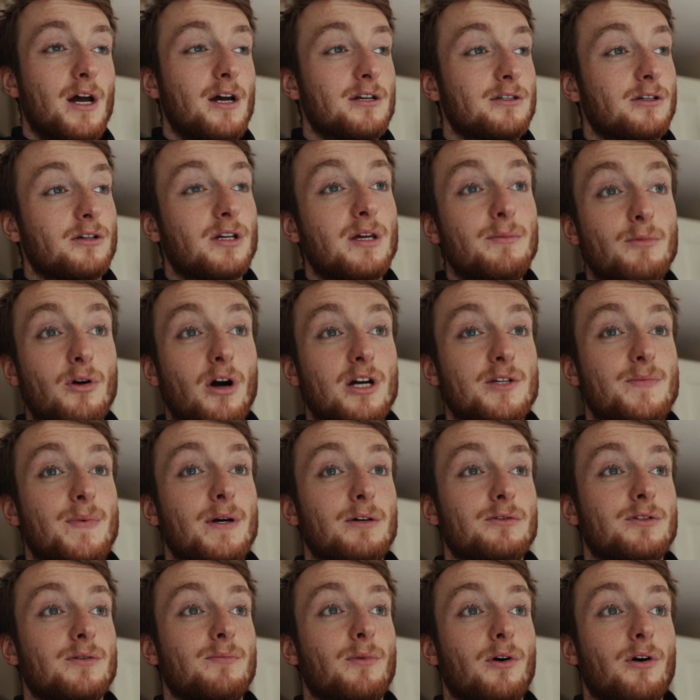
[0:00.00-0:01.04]
So keep your eyes
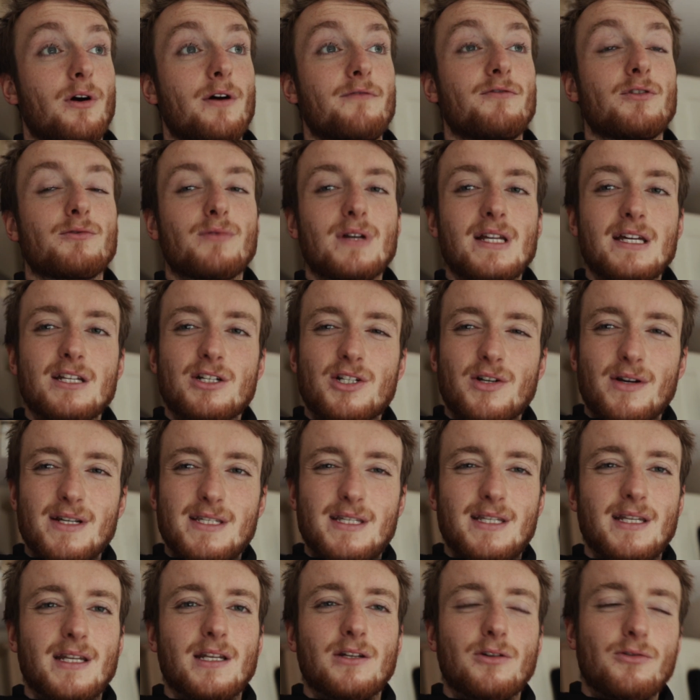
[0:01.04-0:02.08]
peeled tomorrow. If you're really
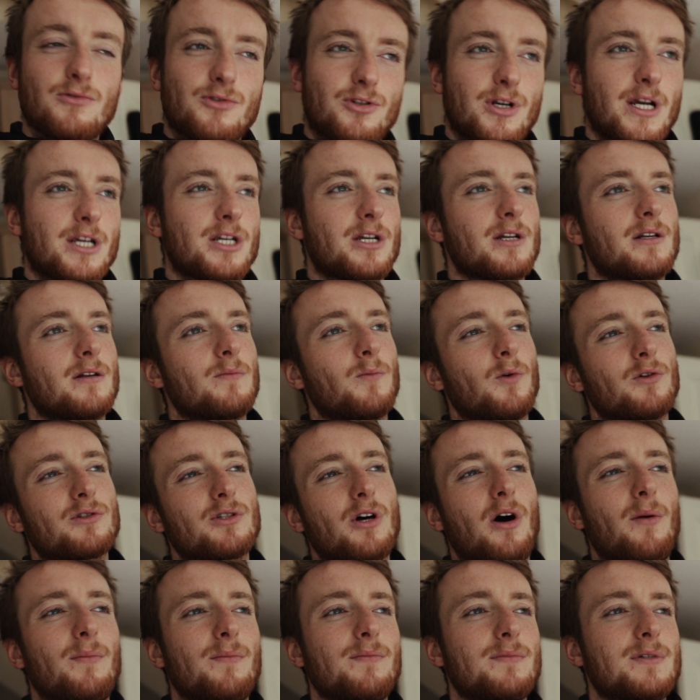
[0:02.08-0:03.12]
interested in nutrition and what
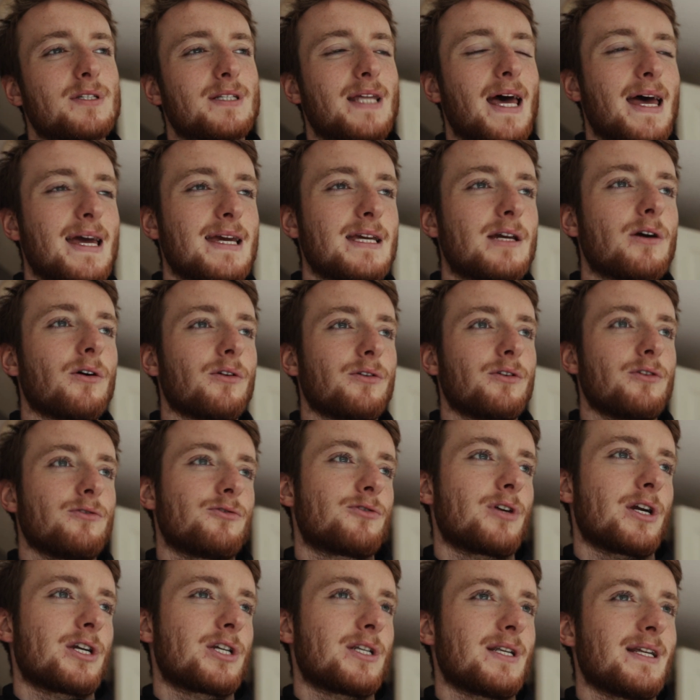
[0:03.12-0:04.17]
Tom's take on
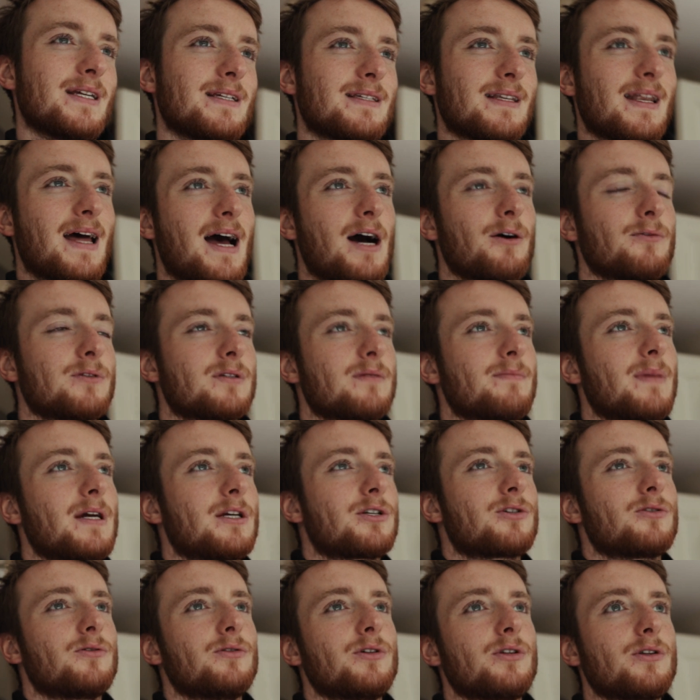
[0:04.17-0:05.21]
nutrition is and how to make
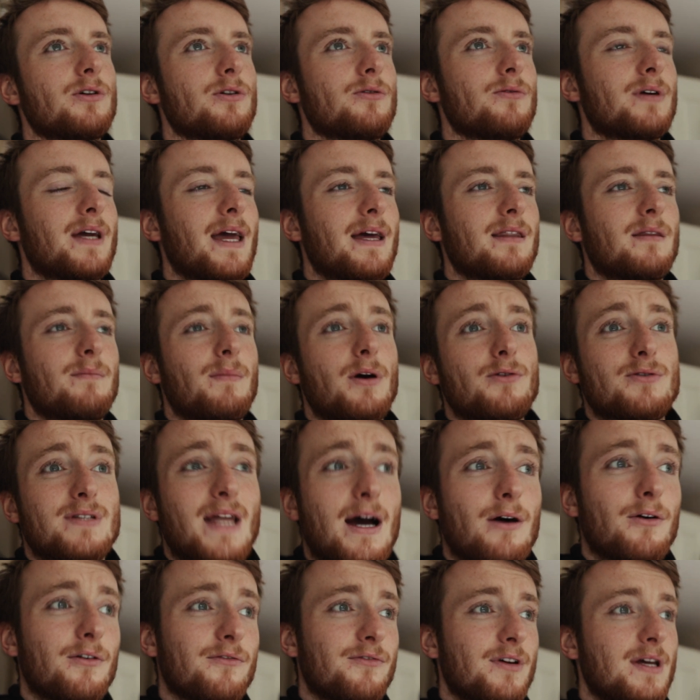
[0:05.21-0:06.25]
sure that you're getting the most
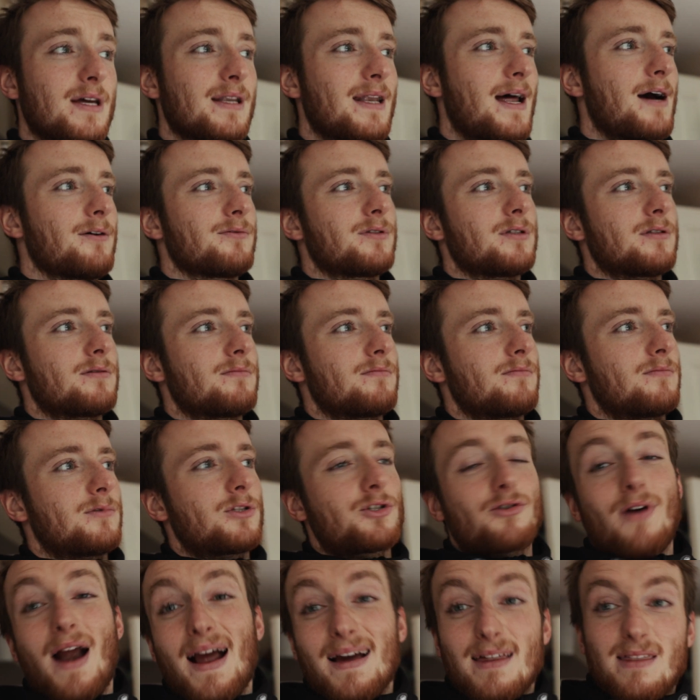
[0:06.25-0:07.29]
out of it and how to
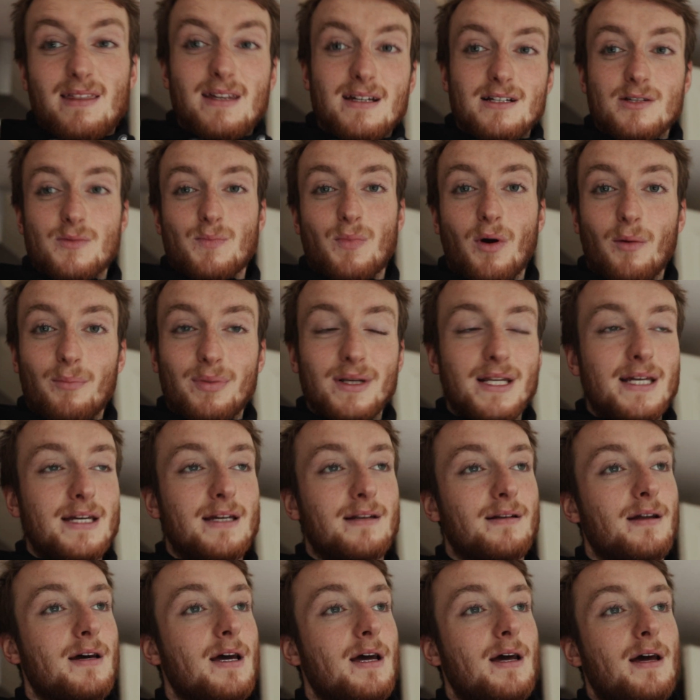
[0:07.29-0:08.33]
track things properly
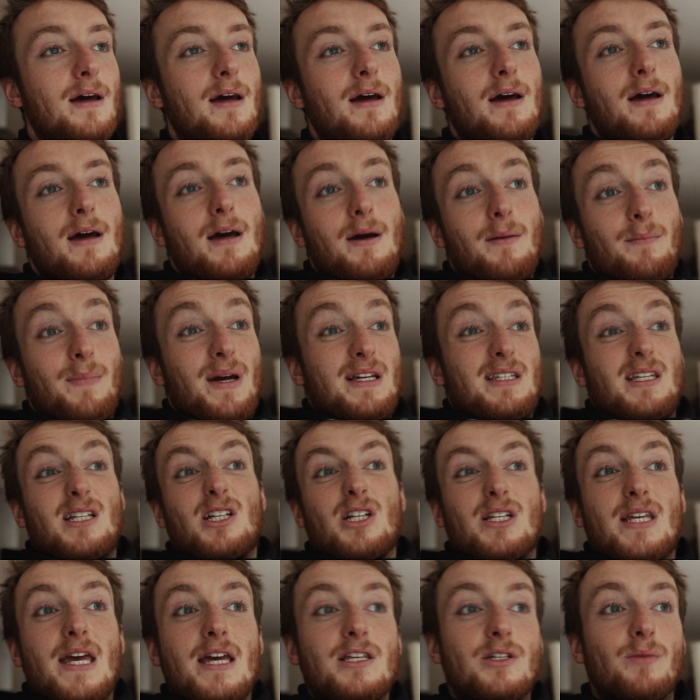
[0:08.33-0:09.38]
and basically
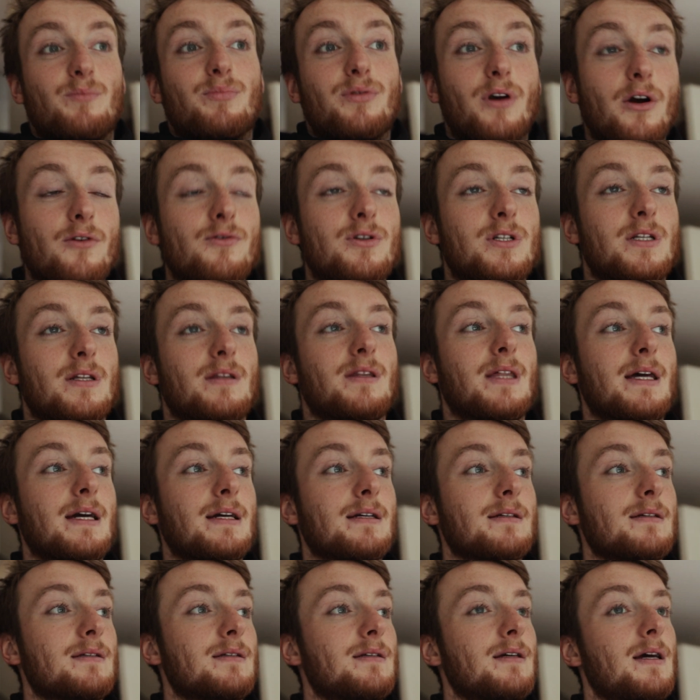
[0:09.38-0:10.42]
just his approach to
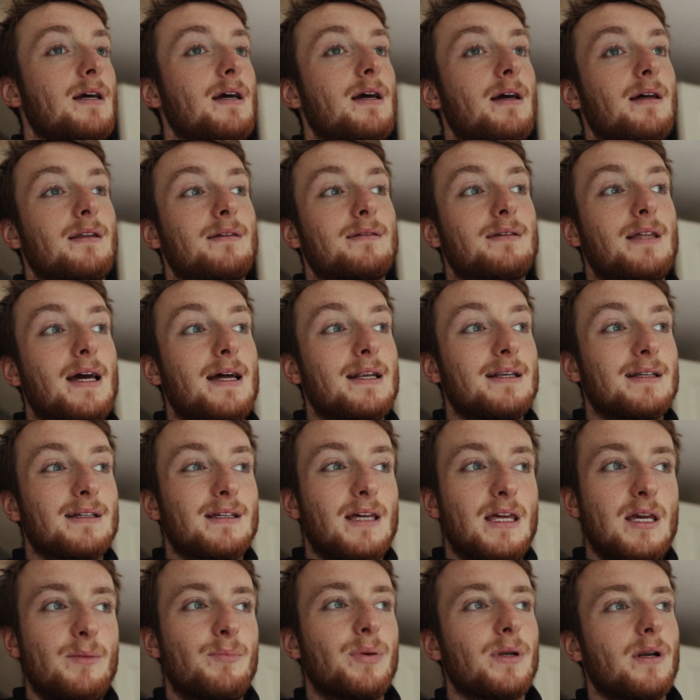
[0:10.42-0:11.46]
things, then
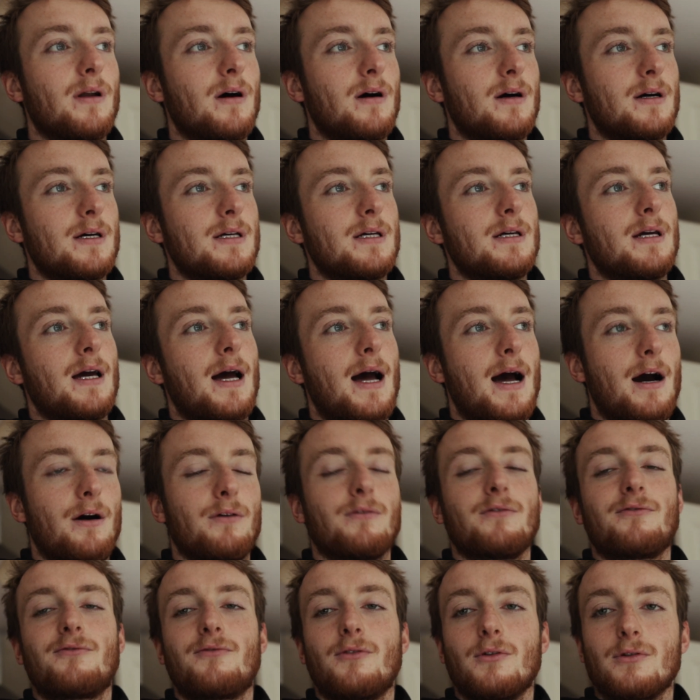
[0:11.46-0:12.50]
keep an eye
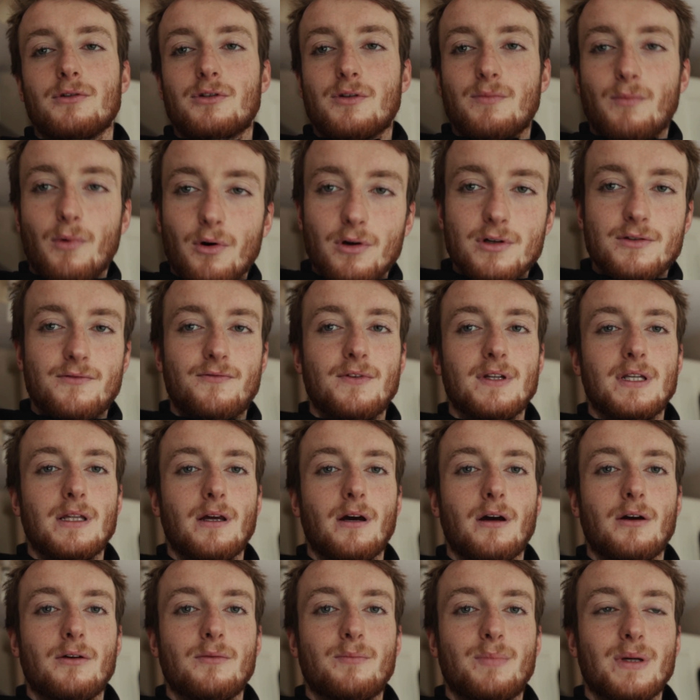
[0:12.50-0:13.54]
out for tomorrow's
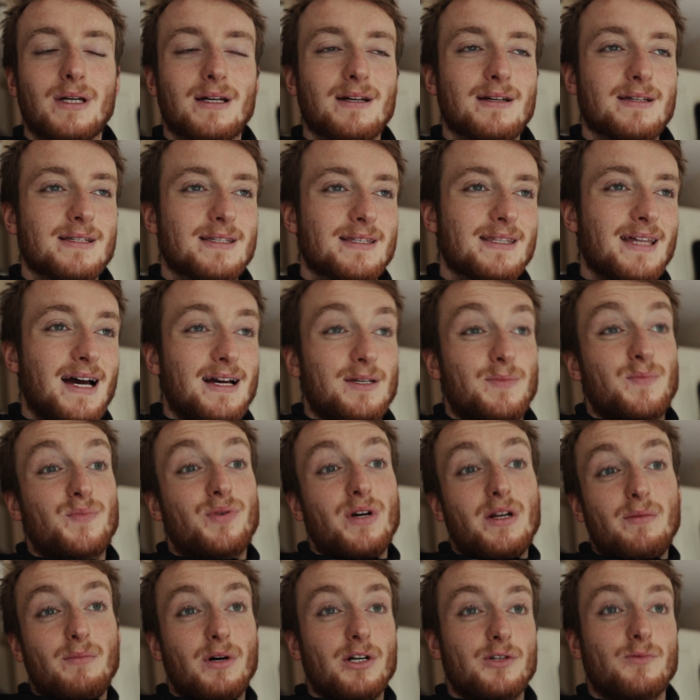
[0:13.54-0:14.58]
video because that's
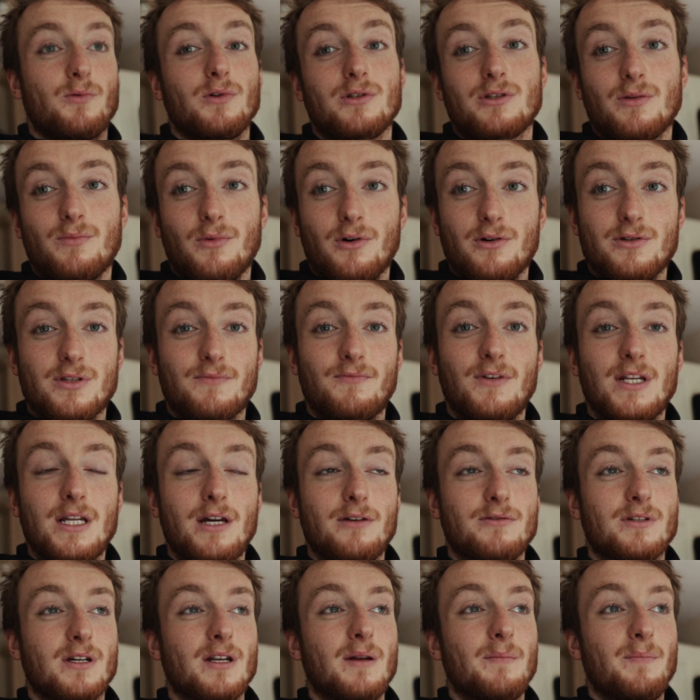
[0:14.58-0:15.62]
pretty much what tomorrow's
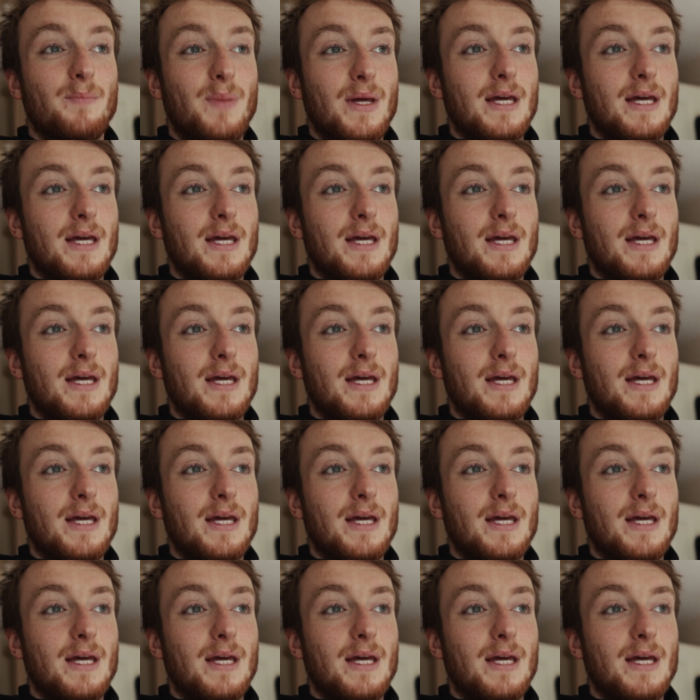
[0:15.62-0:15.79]
video is going to